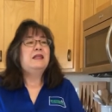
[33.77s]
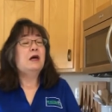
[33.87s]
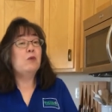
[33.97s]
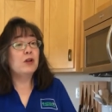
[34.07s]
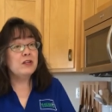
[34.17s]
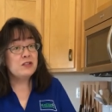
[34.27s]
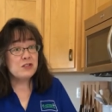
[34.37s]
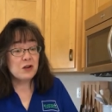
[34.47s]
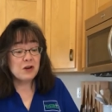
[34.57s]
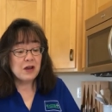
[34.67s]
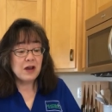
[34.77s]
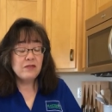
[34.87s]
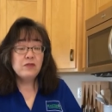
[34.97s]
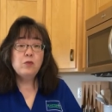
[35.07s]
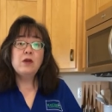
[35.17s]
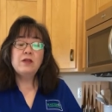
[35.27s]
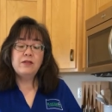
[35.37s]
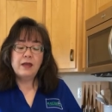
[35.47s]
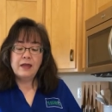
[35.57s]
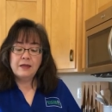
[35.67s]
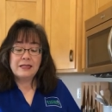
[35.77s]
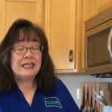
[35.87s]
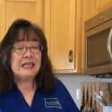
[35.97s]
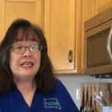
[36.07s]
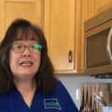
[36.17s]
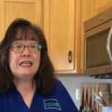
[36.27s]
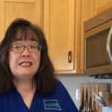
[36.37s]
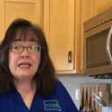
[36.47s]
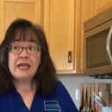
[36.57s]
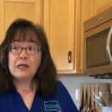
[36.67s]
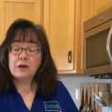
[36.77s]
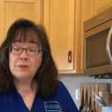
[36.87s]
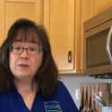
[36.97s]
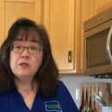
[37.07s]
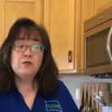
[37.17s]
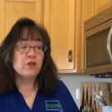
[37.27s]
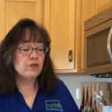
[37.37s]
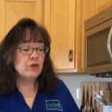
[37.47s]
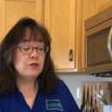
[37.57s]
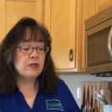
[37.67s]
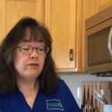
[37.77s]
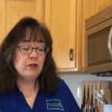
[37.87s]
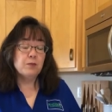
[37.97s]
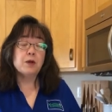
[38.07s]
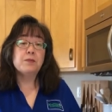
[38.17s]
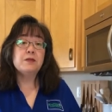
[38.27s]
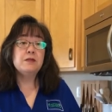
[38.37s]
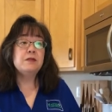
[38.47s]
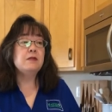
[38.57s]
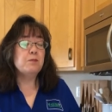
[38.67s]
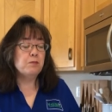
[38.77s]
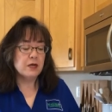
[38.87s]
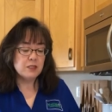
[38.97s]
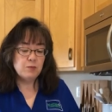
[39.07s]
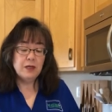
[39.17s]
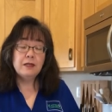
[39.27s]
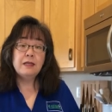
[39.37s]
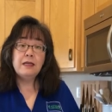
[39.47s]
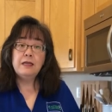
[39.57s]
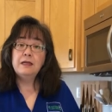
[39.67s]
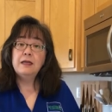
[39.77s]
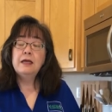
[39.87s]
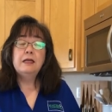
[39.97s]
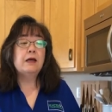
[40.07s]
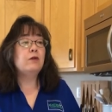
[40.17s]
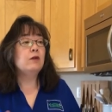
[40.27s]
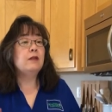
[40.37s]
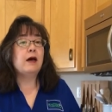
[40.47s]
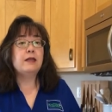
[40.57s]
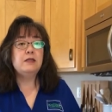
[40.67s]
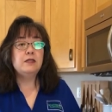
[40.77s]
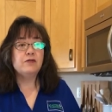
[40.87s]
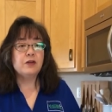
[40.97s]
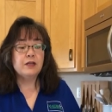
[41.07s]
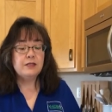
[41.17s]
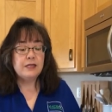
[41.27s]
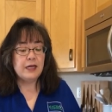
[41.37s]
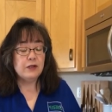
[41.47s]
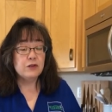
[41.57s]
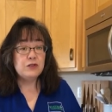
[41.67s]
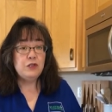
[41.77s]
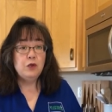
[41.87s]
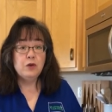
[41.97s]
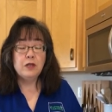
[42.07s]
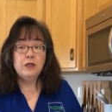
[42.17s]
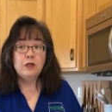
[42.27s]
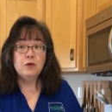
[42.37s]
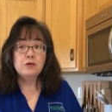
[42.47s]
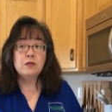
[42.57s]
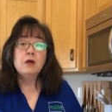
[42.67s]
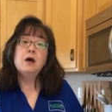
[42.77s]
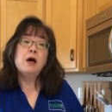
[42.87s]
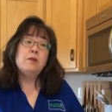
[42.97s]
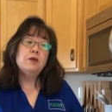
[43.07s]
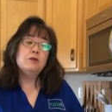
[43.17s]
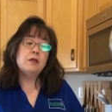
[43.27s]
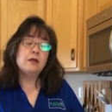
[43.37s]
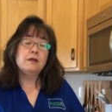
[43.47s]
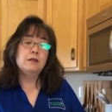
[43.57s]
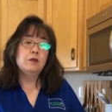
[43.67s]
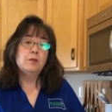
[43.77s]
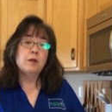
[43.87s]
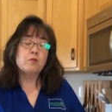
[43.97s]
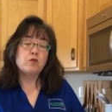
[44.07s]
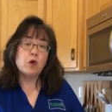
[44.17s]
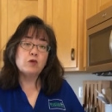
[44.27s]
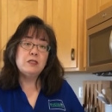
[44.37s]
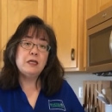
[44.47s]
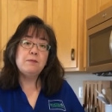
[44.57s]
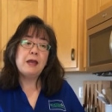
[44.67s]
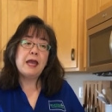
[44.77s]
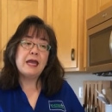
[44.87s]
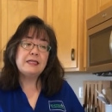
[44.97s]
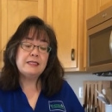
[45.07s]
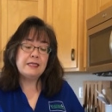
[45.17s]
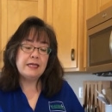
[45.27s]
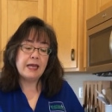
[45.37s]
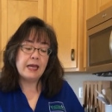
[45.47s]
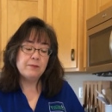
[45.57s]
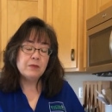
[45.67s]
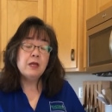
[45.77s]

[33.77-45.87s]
Now we're gonna start off with a clean container. For food safety purposes, it must be clean. Now there are a lot of different containers you can use. I'm using an aluminum roasting pan today.